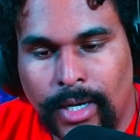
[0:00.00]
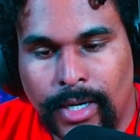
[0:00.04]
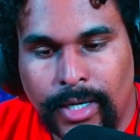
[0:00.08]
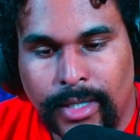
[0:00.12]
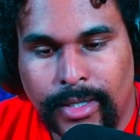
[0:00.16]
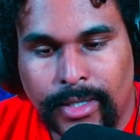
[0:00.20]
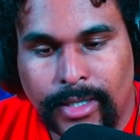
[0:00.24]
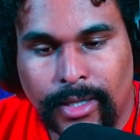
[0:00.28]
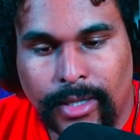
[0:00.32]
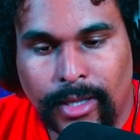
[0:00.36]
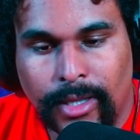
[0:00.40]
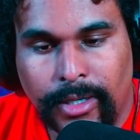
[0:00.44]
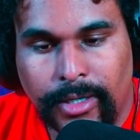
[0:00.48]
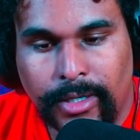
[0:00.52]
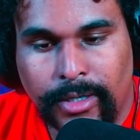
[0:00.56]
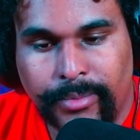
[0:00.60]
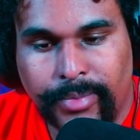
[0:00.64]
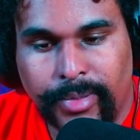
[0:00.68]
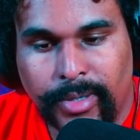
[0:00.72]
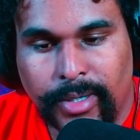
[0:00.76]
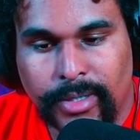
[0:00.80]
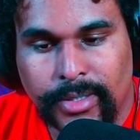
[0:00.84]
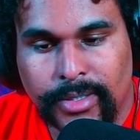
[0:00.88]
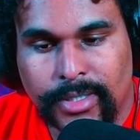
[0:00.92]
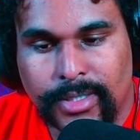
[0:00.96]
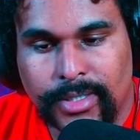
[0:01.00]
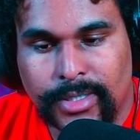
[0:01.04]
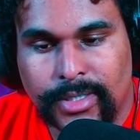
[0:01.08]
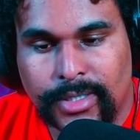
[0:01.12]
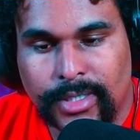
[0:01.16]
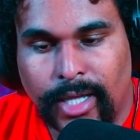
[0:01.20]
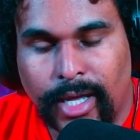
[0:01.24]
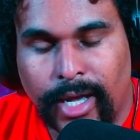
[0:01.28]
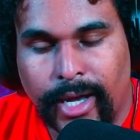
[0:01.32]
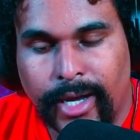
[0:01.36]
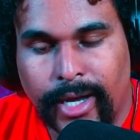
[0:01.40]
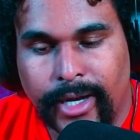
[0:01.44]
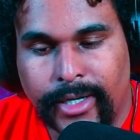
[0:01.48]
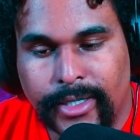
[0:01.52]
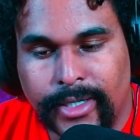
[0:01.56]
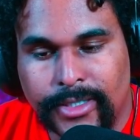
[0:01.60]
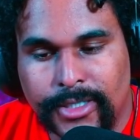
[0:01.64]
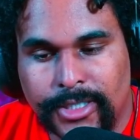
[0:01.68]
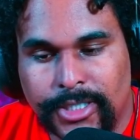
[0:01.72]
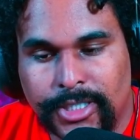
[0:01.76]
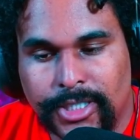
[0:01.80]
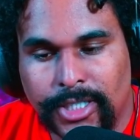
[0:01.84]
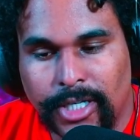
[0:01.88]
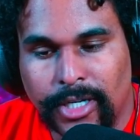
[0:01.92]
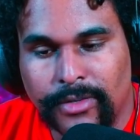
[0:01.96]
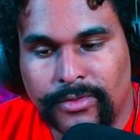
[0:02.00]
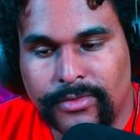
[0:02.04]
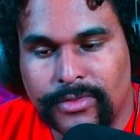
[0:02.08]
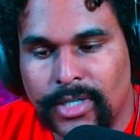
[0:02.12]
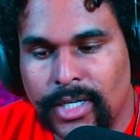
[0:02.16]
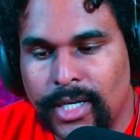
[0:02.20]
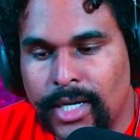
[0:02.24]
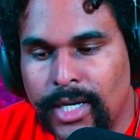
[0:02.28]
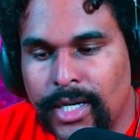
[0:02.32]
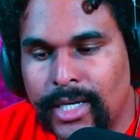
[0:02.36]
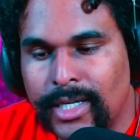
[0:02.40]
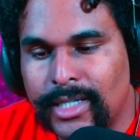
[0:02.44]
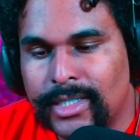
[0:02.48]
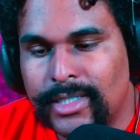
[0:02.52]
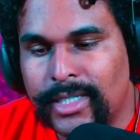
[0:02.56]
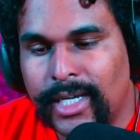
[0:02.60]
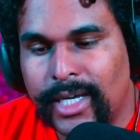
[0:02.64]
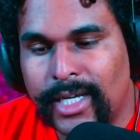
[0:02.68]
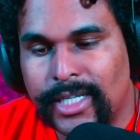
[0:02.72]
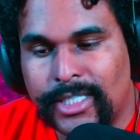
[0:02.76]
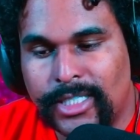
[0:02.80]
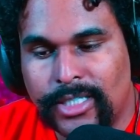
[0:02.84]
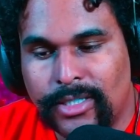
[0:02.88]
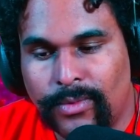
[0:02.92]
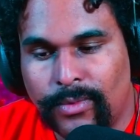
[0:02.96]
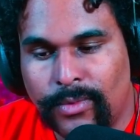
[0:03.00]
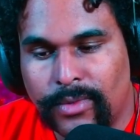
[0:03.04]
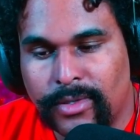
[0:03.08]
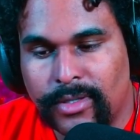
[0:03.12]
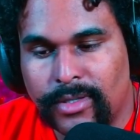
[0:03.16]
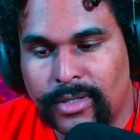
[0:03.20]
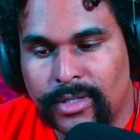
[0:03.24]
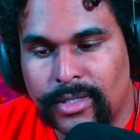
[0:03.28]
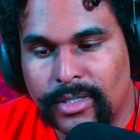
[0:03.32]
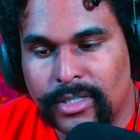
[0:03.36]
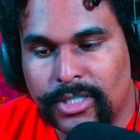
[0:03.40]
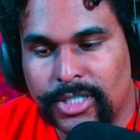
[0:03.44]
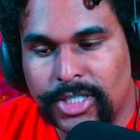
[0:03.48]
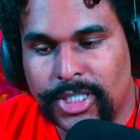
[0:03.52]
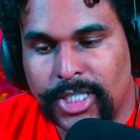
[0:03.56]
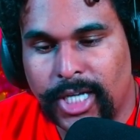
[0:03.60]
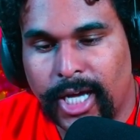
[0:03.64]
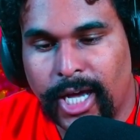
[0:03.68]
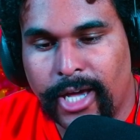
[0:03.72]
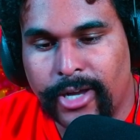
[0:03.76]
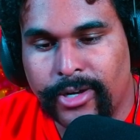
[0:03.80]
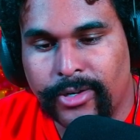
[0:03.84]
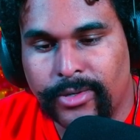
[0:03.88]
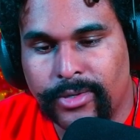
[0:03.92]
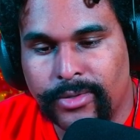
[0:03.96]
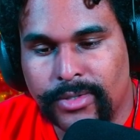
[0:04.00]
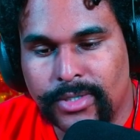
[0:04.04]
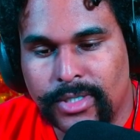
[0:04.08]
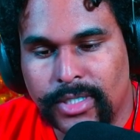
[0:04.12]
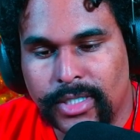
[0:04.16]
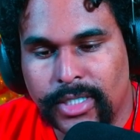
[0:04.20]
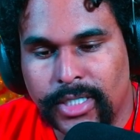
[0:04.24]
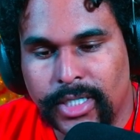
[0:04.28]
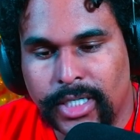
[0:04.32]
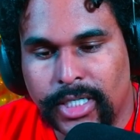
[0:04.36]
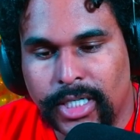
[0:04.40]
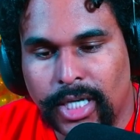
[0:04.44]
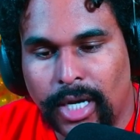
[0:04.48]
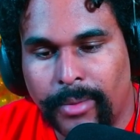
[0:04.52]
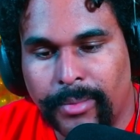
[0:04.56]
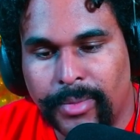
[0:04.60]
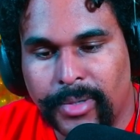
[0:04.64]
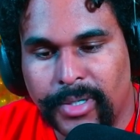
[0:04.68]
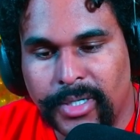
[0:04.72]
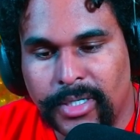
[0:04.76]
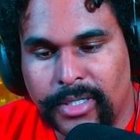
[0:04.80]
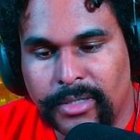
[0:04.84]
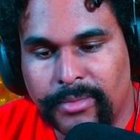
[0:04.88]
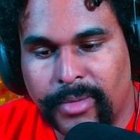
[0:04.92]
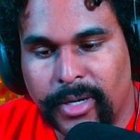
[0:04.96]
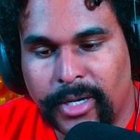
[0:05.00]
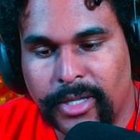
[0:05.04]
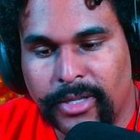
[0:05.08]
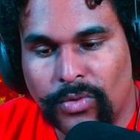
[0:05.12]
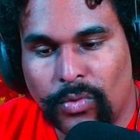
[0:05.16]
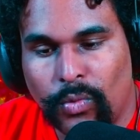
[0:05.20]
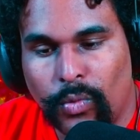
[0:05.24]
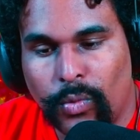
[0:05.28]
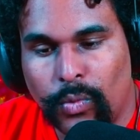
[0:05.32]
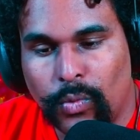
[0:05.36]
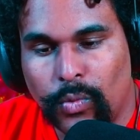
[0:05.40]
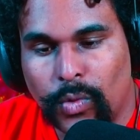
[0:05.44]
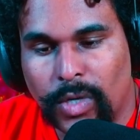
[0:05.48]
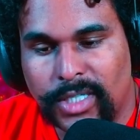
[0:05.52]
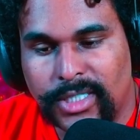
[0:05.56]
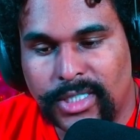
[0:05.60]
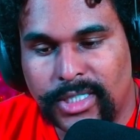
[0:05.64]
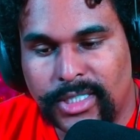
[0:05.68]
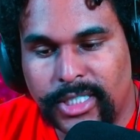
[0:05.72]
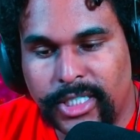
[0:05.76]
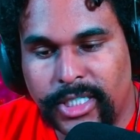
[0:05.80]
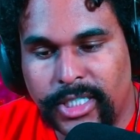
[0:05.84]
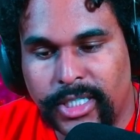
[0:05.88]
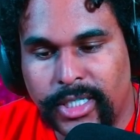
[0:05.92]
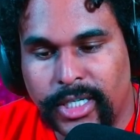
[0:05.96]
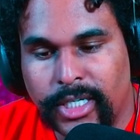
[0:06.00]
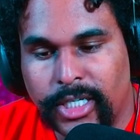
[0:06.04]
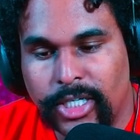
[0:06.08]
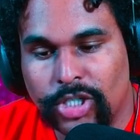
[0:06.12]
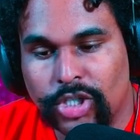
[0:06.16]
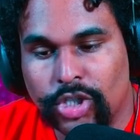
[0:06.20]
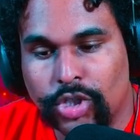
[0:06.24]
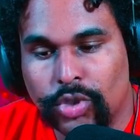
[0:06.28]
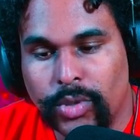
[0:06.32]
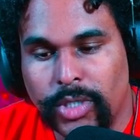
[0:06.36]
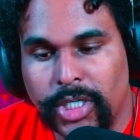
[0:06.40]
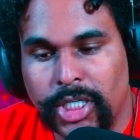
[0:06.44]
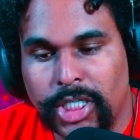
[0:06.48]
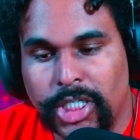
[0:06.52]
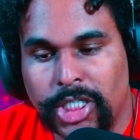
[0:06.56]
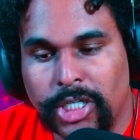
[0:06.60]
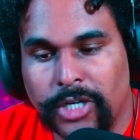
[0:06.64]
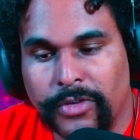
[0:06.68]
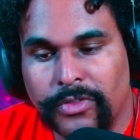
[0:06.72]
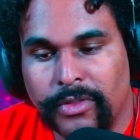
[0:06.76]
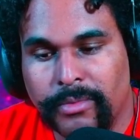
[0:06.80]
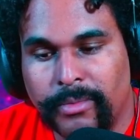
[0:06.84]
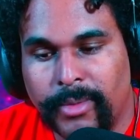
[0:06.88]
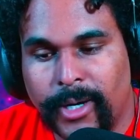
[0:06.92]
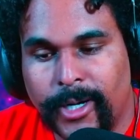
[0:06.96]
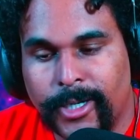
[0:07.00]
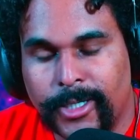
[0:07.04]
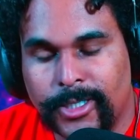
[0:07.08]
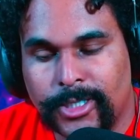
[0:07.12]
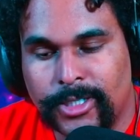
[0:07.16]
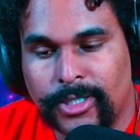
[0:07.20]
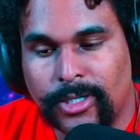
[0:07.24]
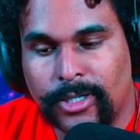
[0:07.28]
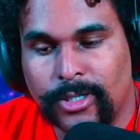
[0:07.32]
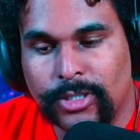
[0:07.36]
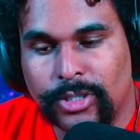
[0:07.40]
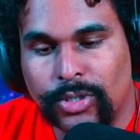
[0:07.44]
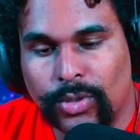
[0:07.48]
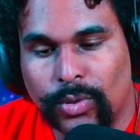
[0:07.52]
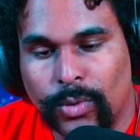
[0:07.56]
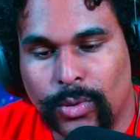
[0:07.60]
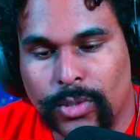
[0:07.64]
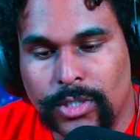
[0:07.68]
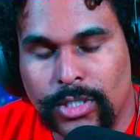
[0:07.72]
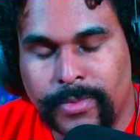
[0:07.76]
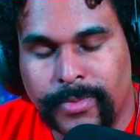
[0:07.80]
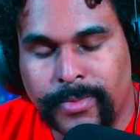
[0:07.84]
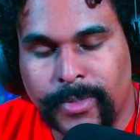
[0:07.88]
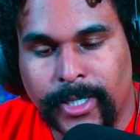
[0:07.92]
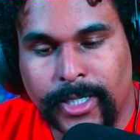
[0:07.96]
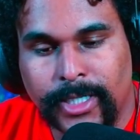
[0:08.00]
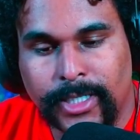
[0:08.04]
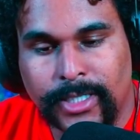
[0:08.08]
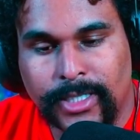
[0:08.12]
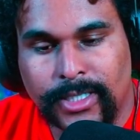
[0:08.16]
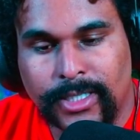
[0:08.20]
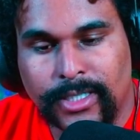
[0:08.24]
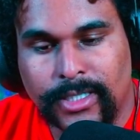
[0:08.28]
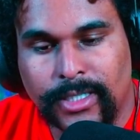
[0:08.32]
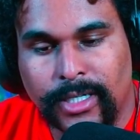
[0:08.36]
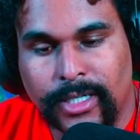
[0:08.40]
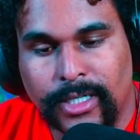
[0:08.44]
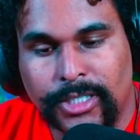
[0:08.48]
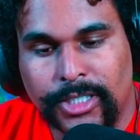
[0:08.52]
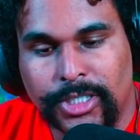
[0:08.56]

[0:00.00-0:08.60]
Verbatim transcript: The lid appeared to slide and shift, dancing within the shadows, and they accompanied by the rusty creak of the boxcar doors beginning to slide